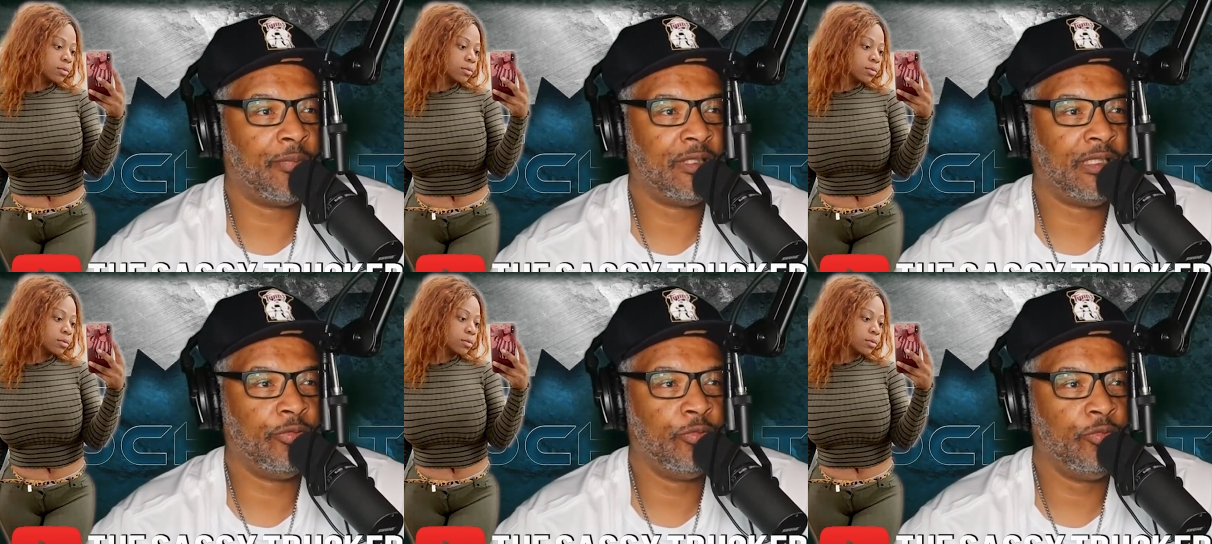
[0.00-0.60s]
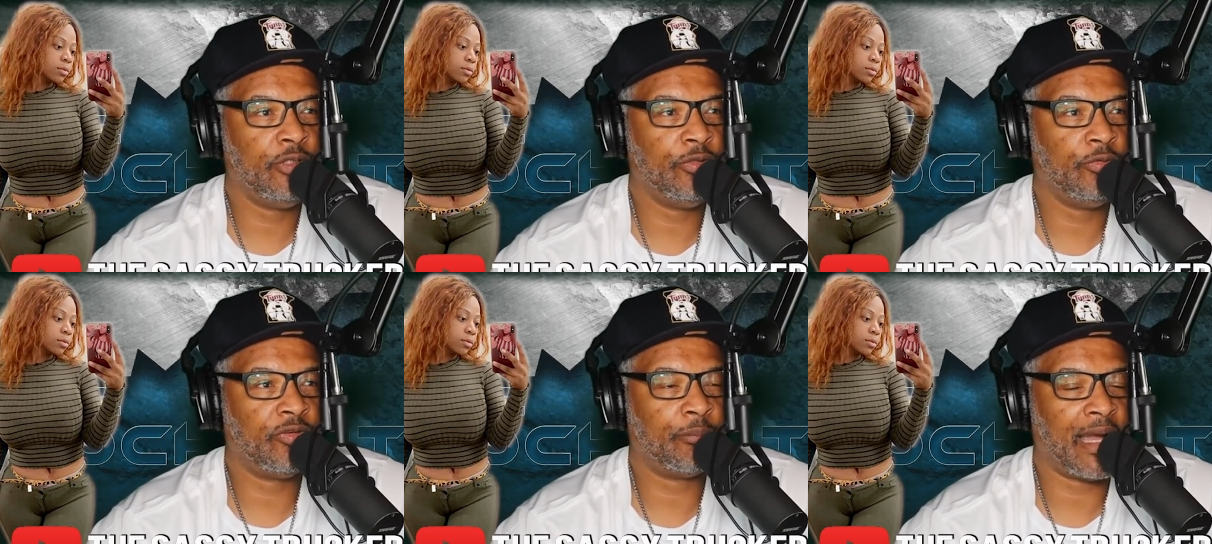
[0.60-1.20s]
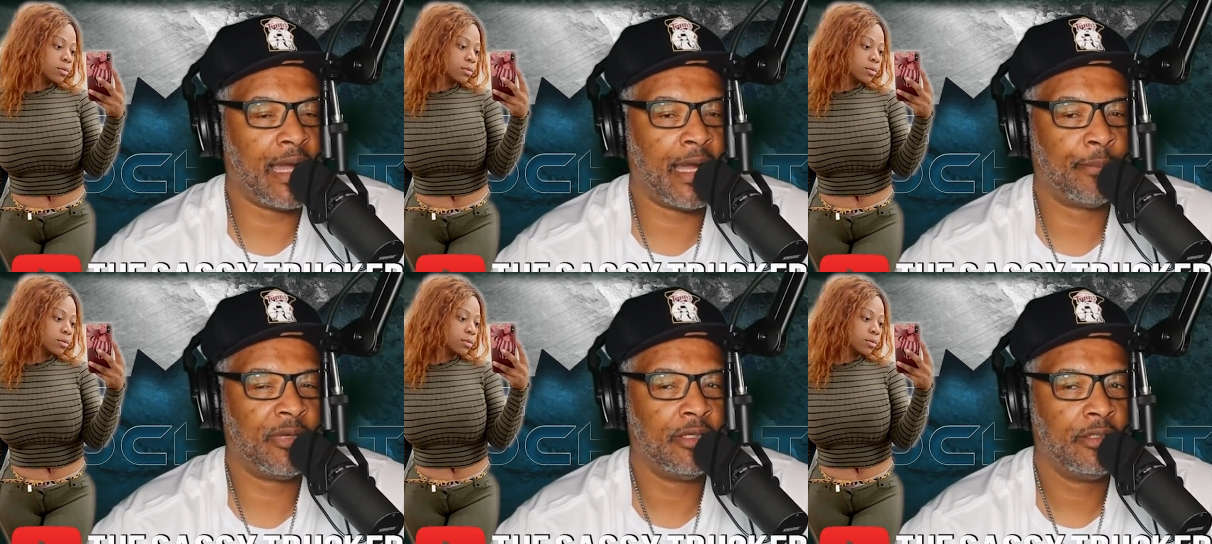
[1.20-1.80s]
Speaker 1: a
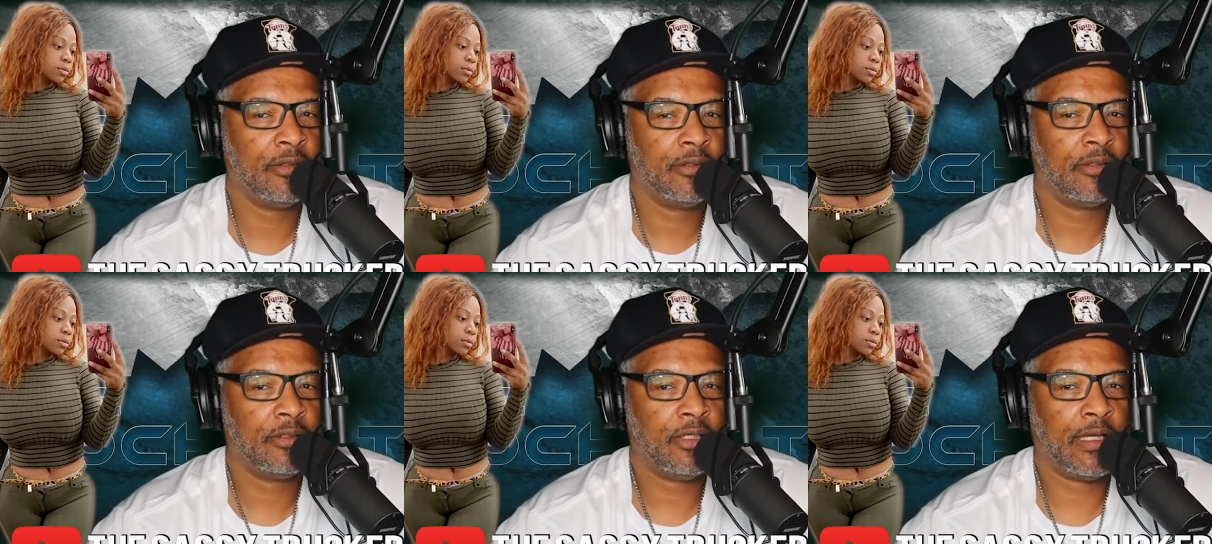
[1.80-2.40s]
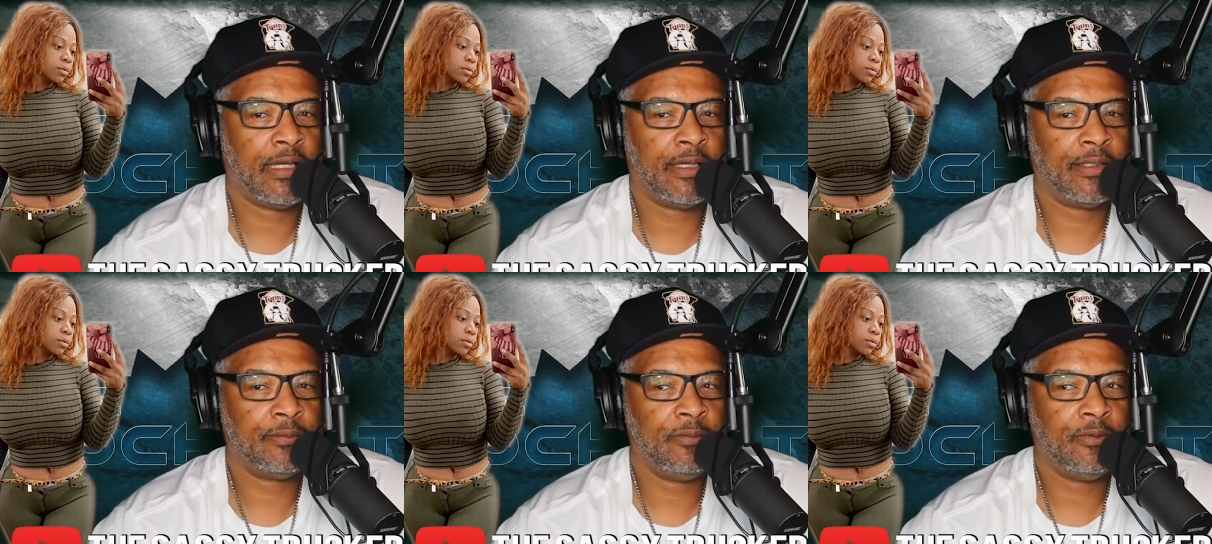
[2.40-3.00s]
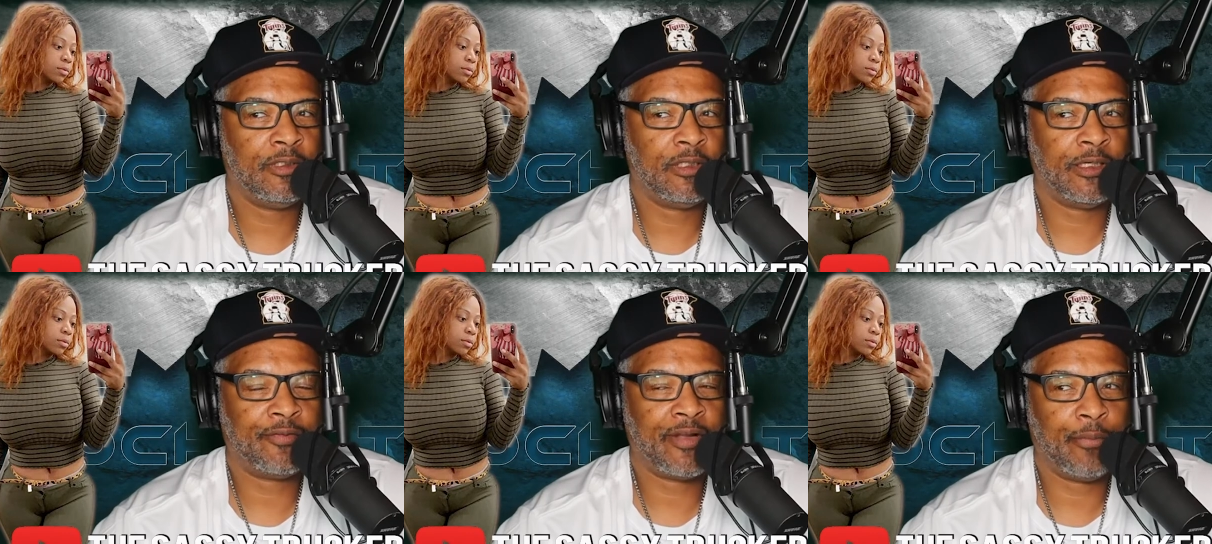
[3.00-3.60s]
mom,
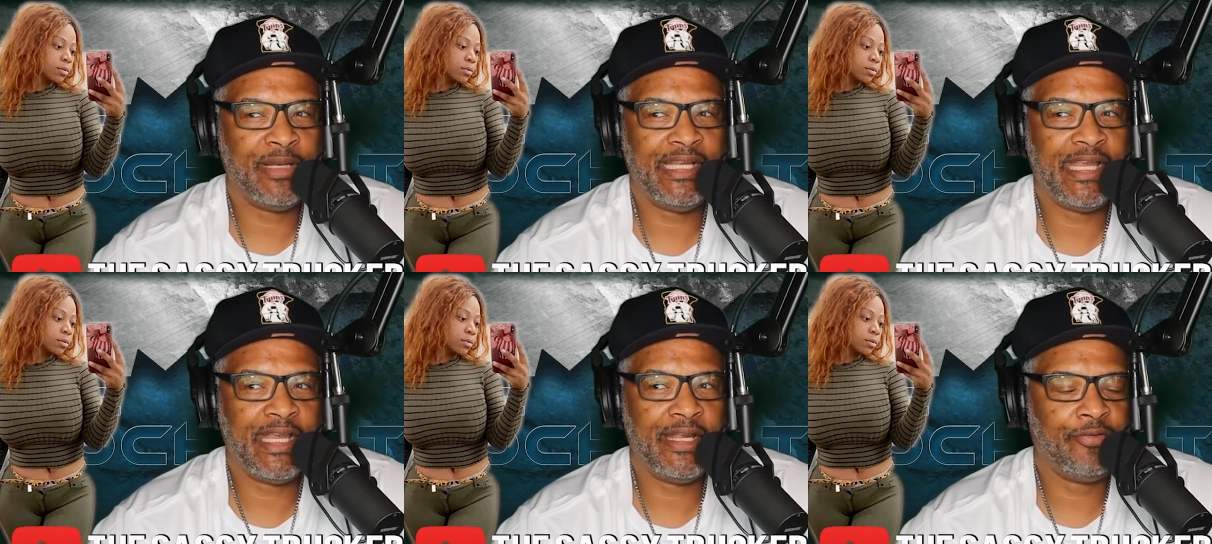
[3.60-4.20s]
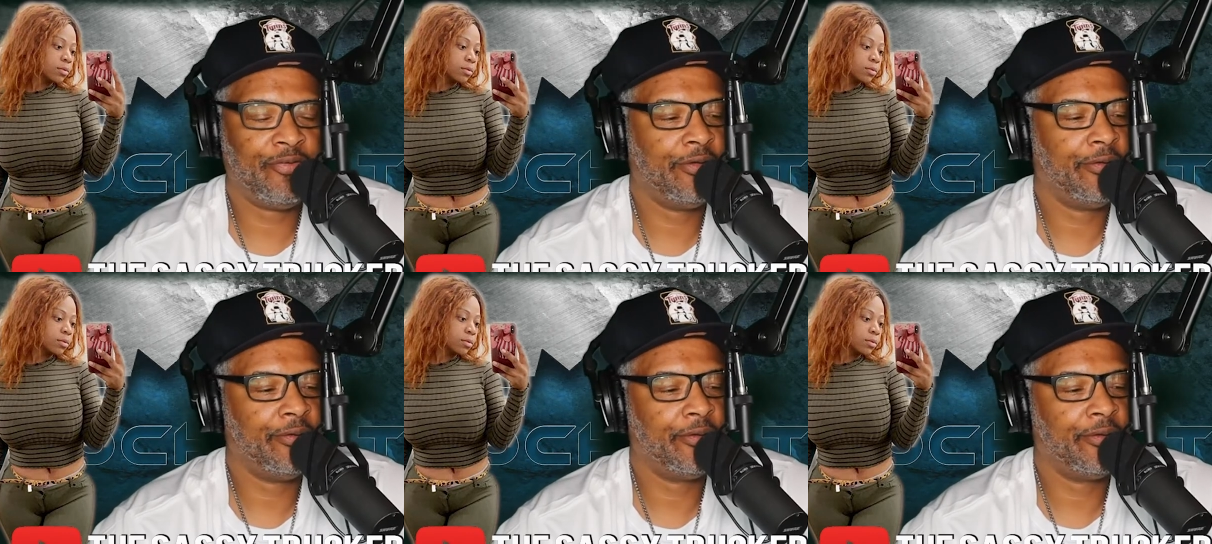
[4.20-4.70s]
of how many kids?